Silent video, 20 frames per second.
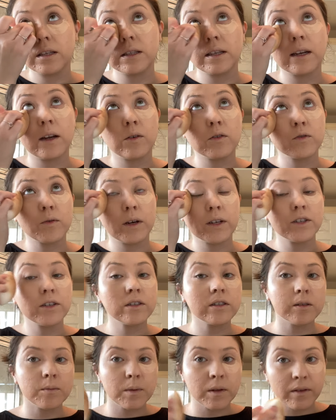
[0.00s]
and I was watching
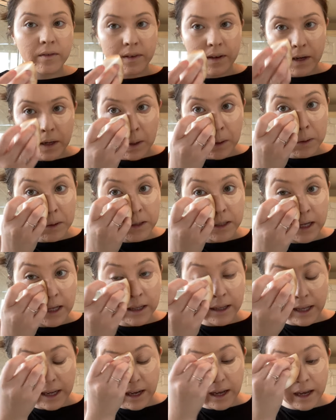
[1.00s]
some of the videos, and
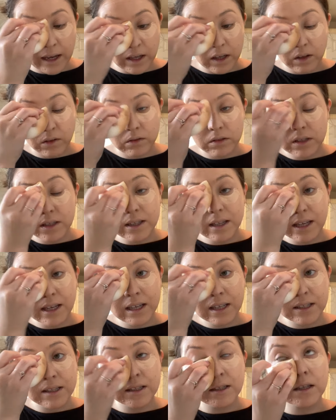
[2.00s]
like I used
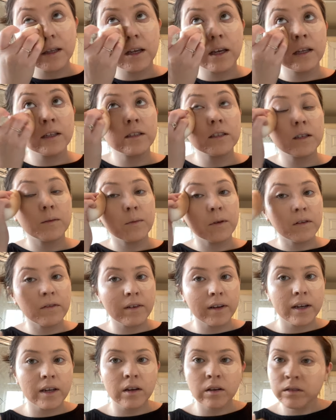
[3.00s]
this in some of the
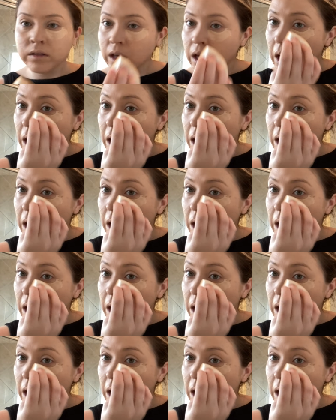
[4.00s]
videos,